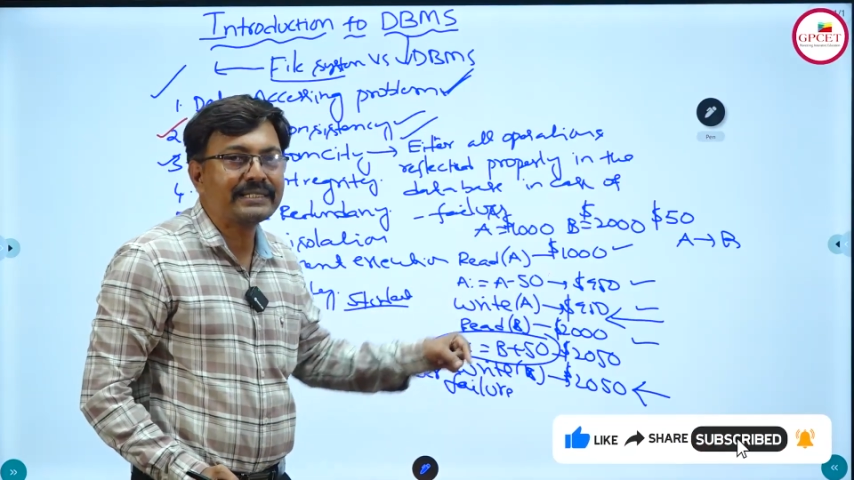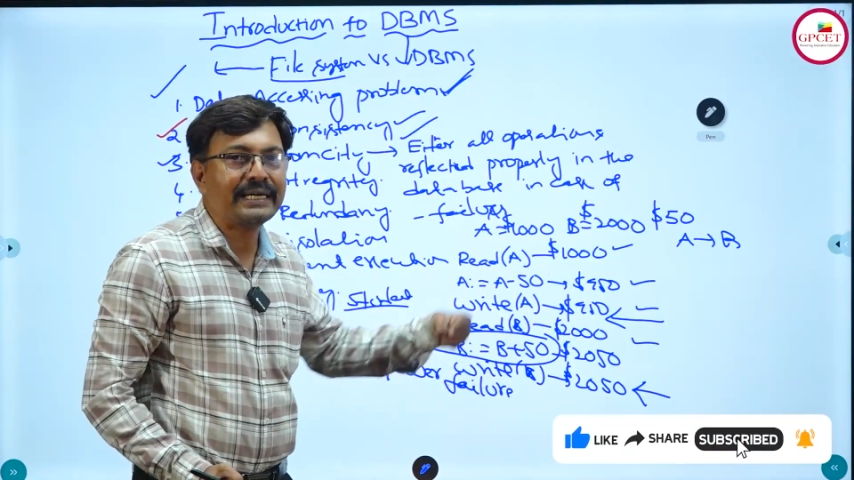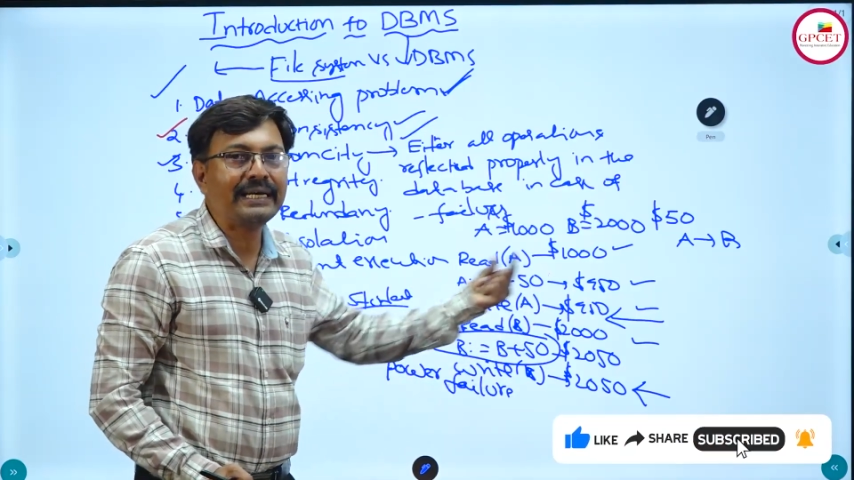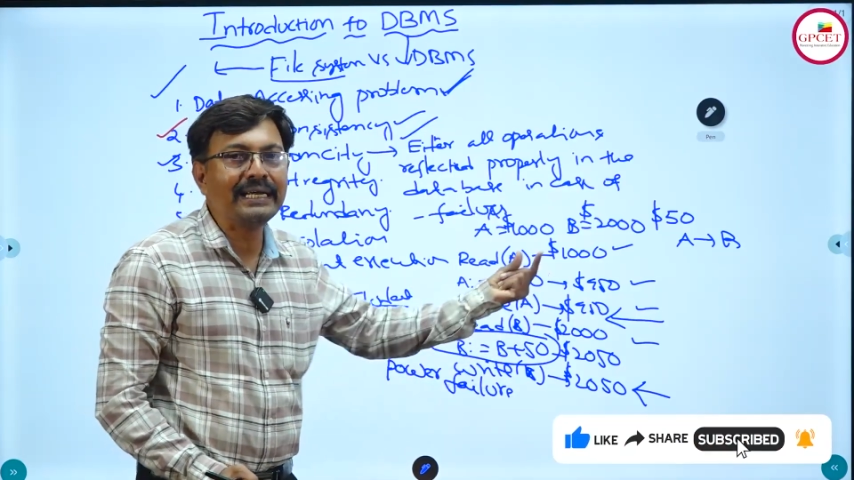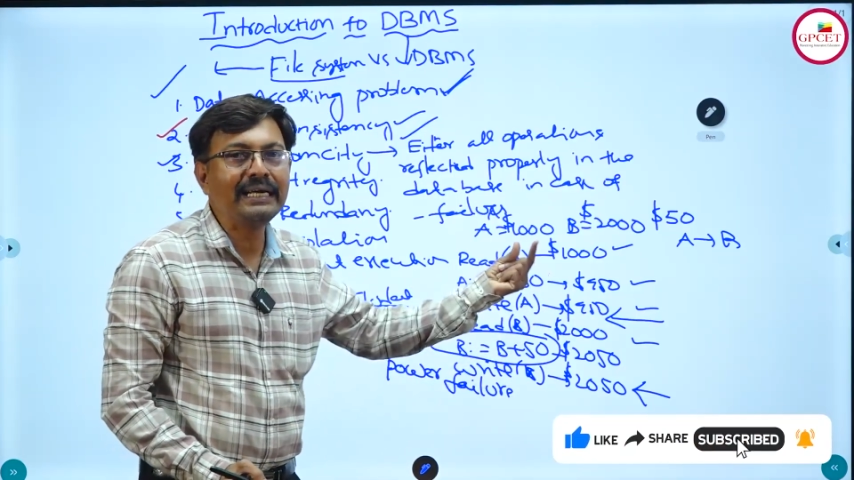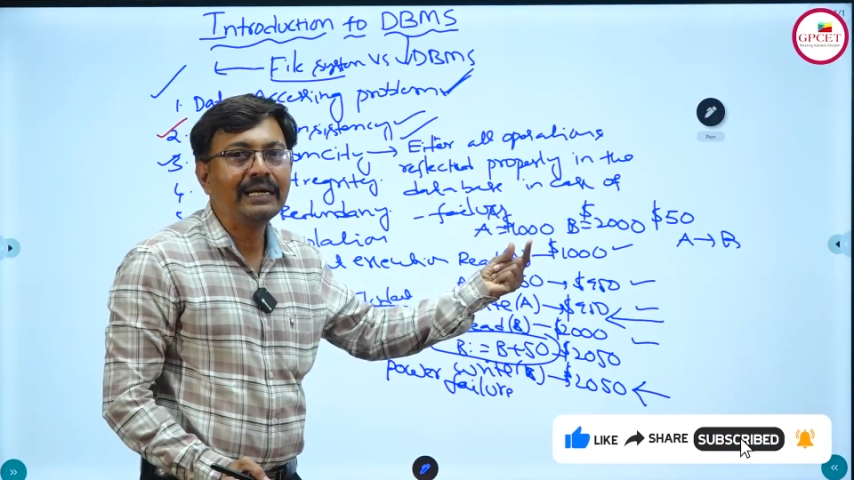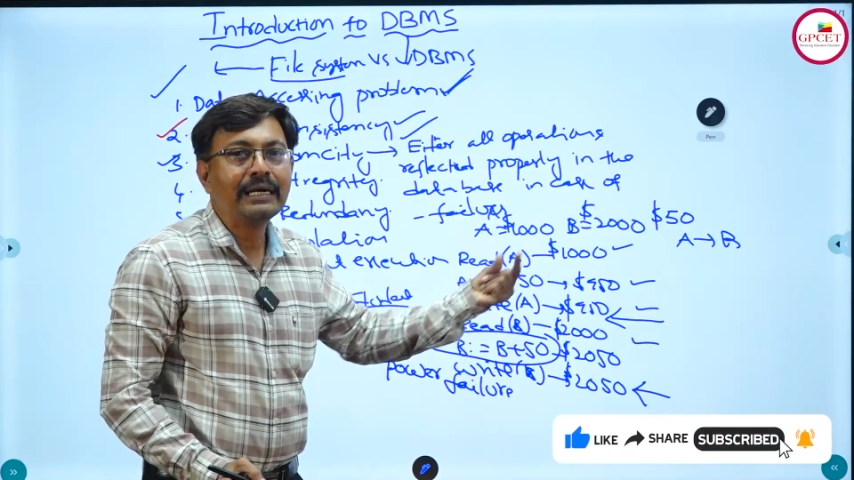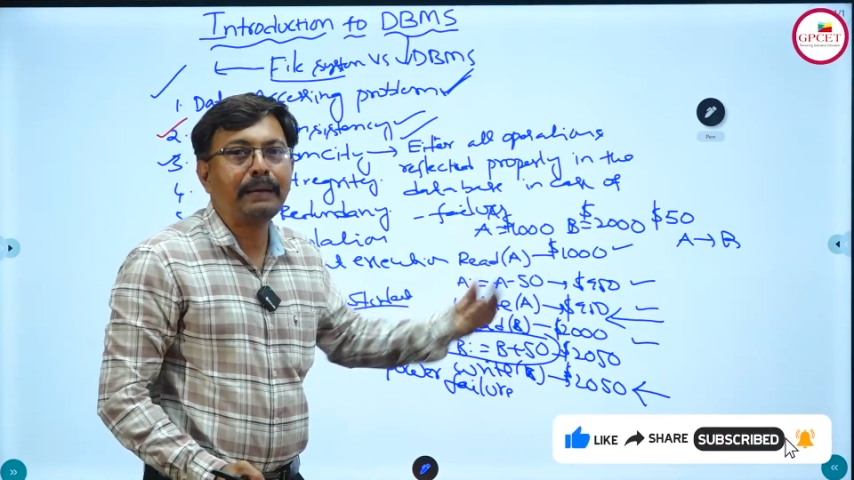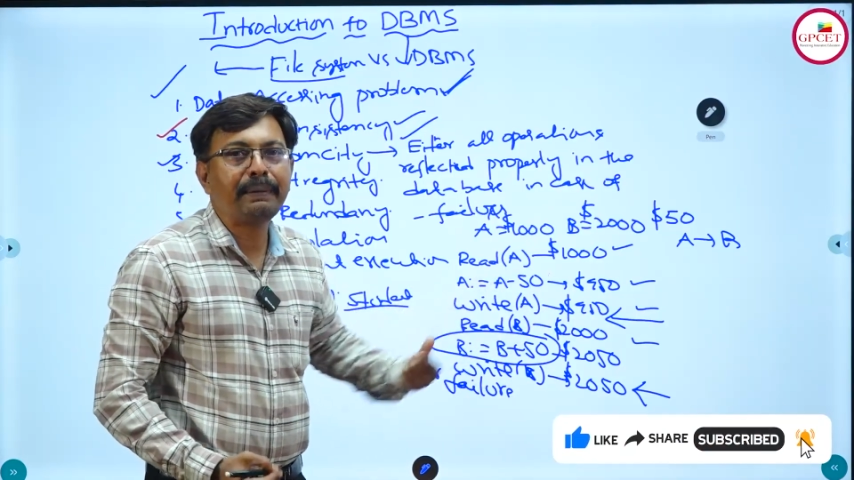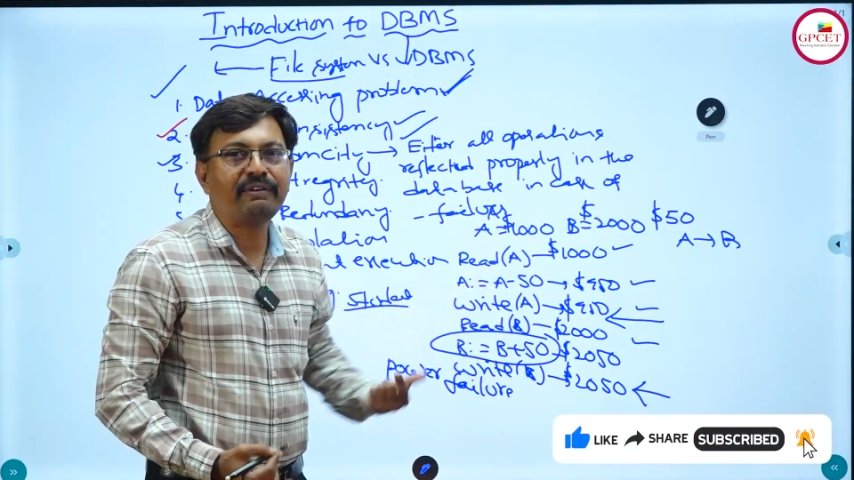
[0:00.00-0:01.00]
suddenly
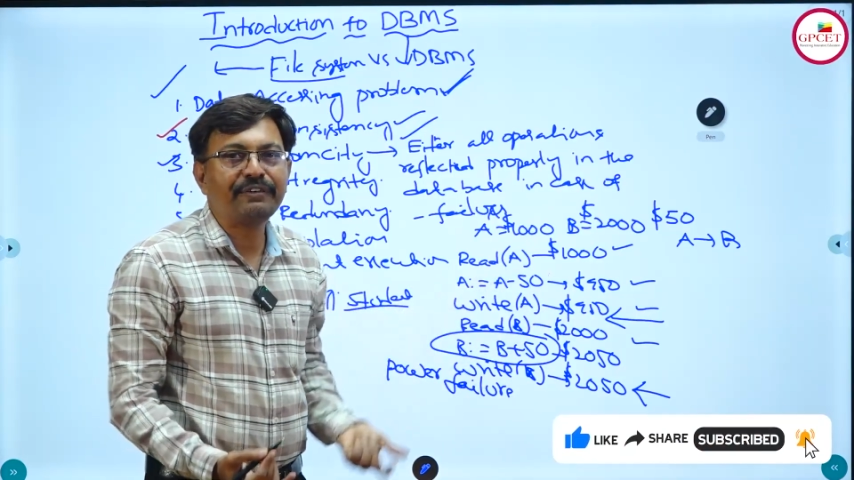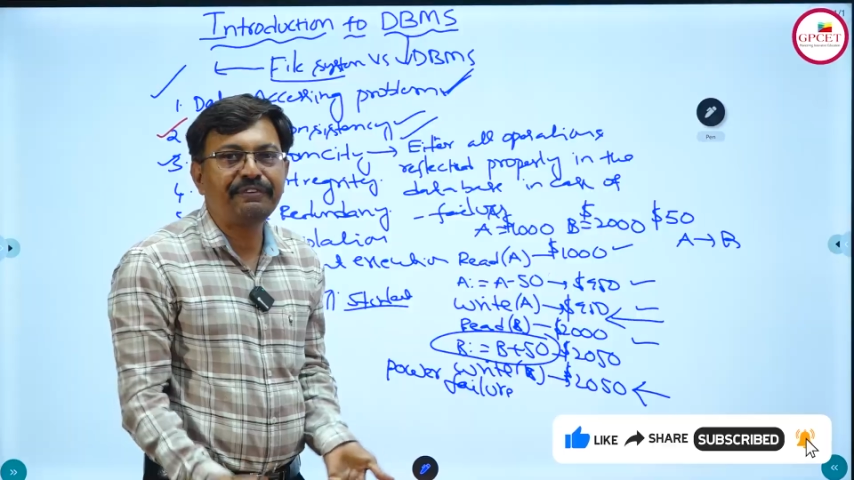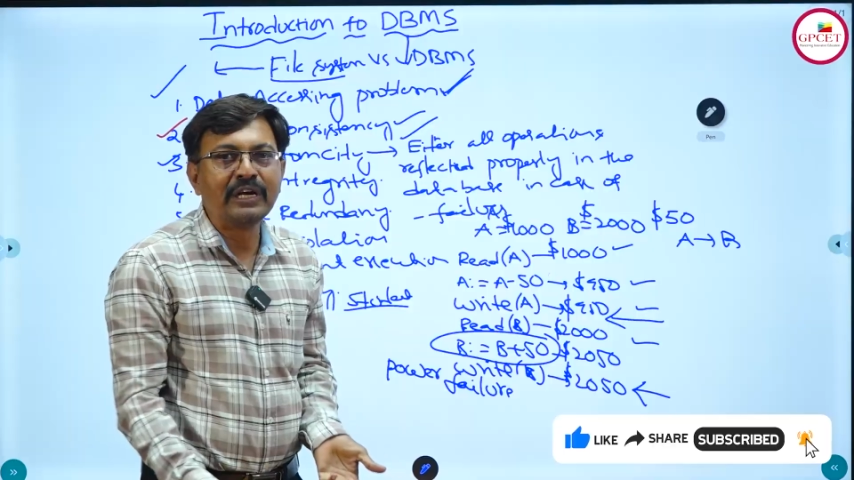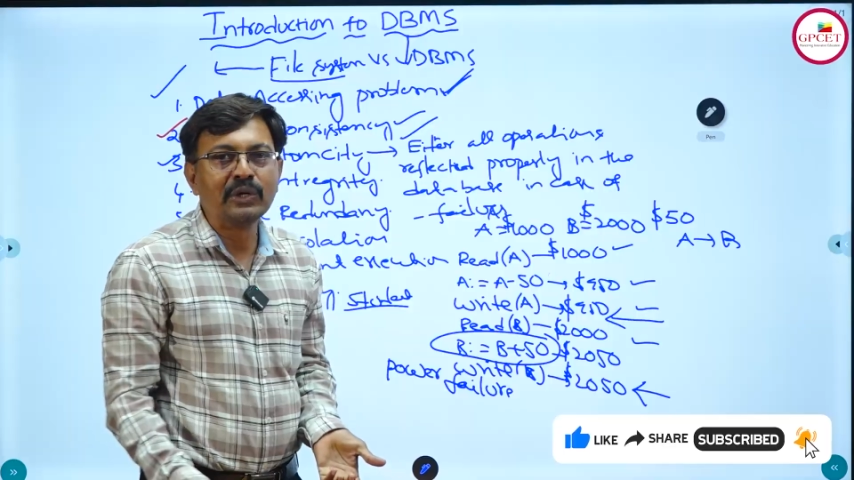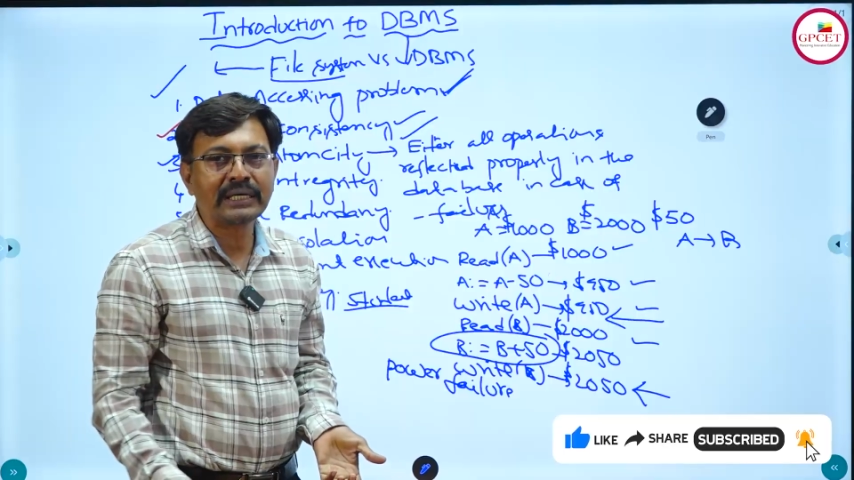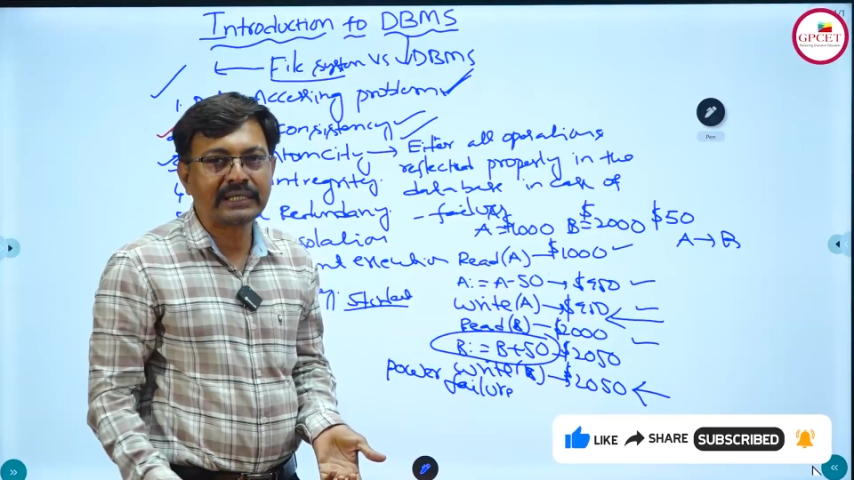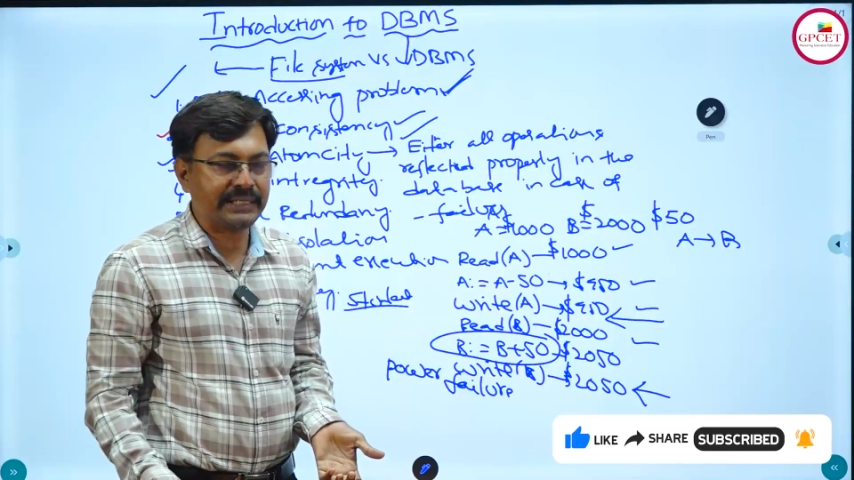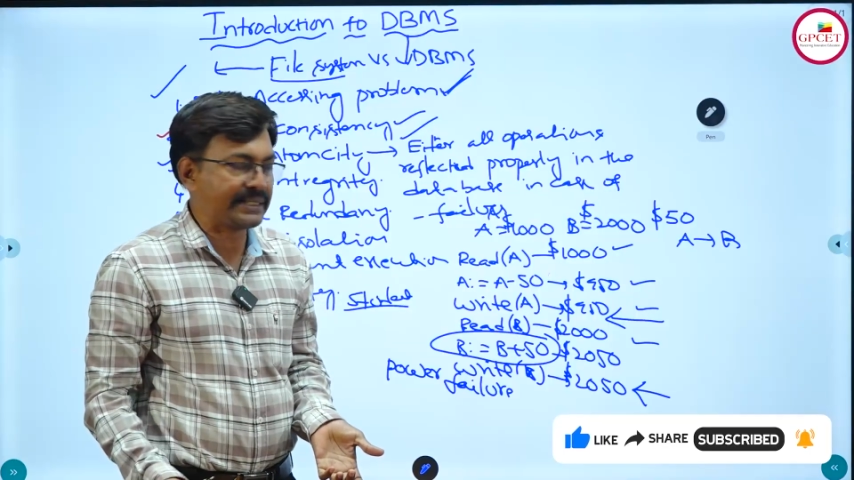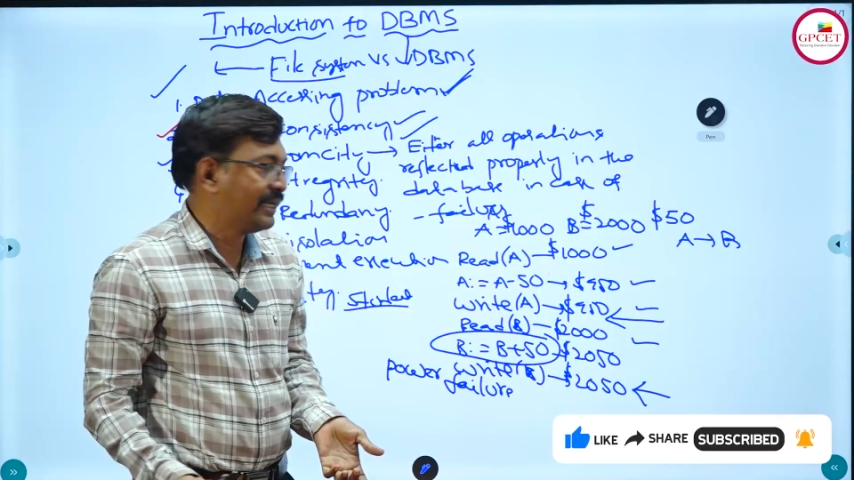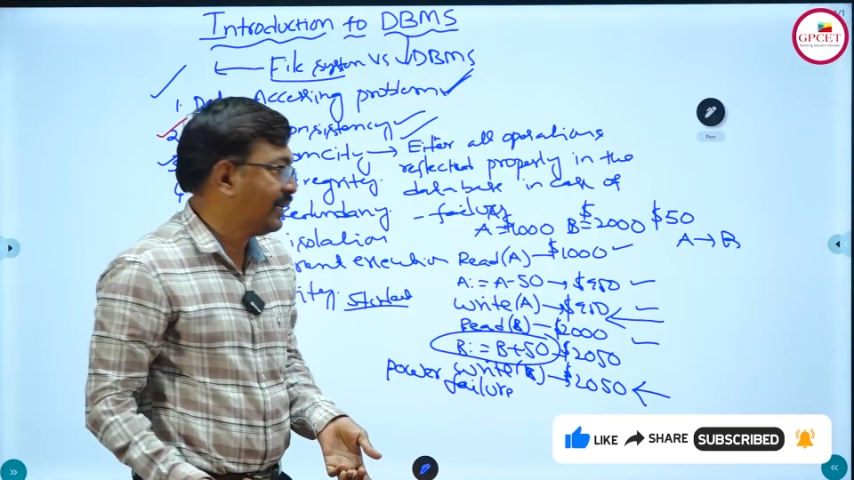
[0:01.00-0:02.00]
a power failure
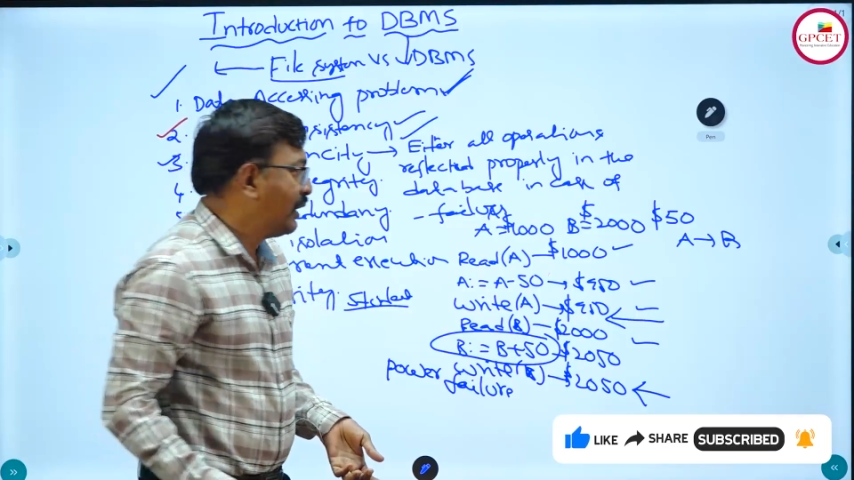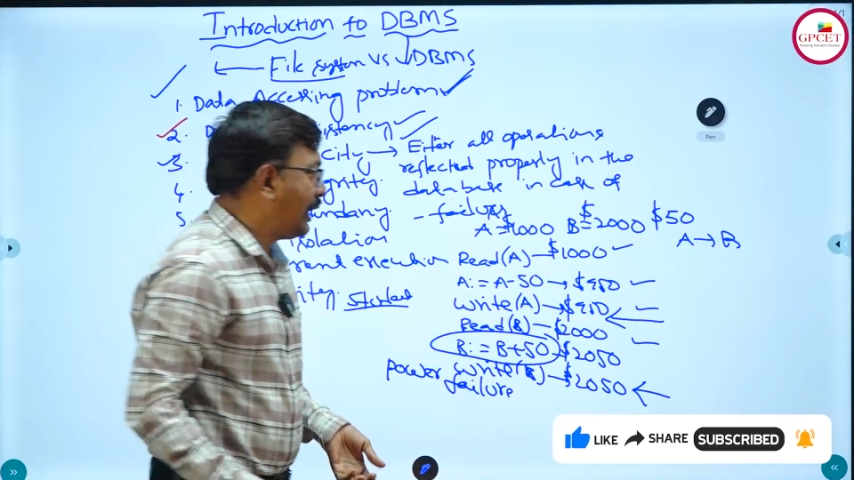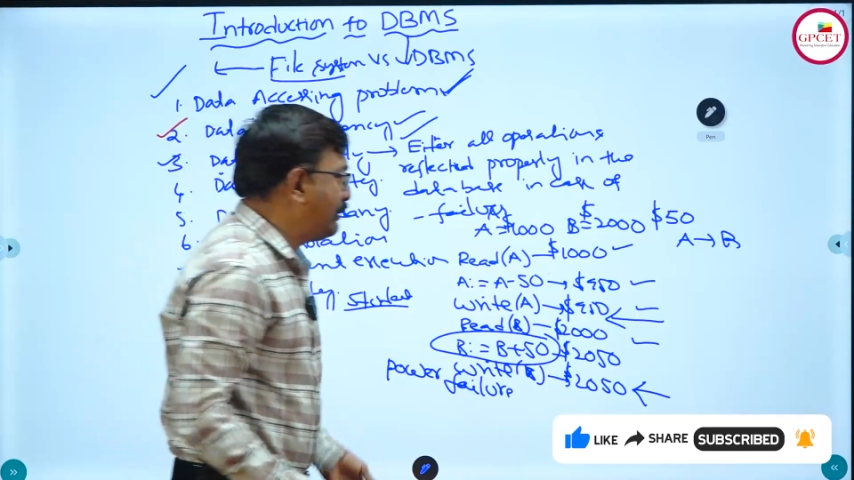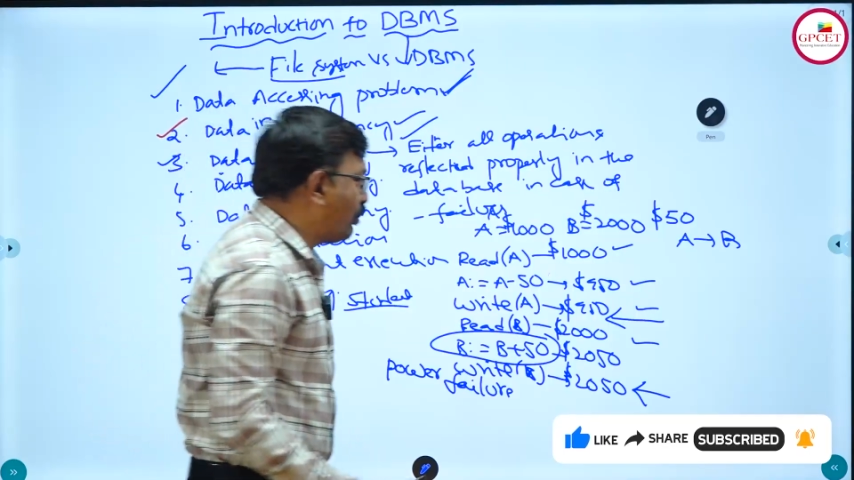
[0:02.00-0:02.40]
occurs. And